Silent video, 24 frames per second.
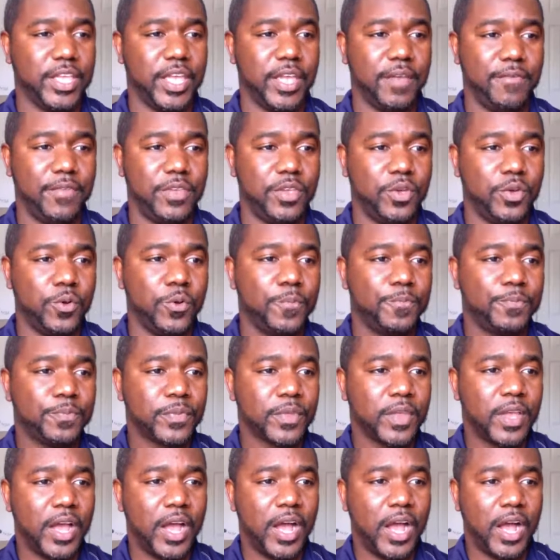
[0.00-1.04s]
you
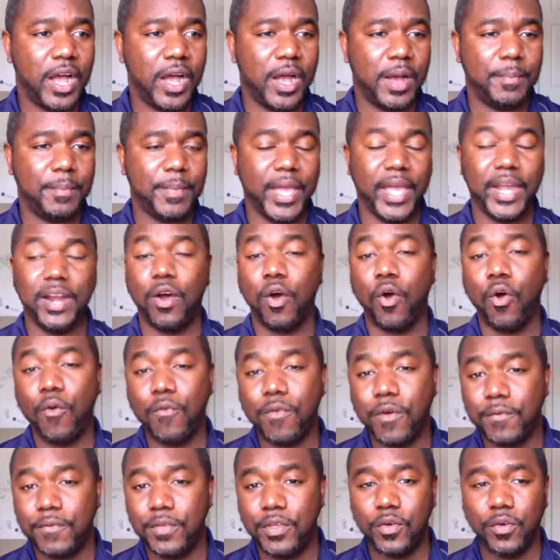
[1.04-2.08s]
an
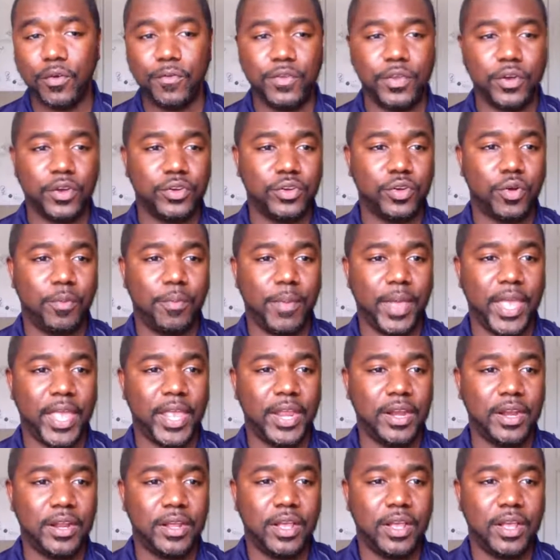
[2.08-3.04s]
overview of your domain,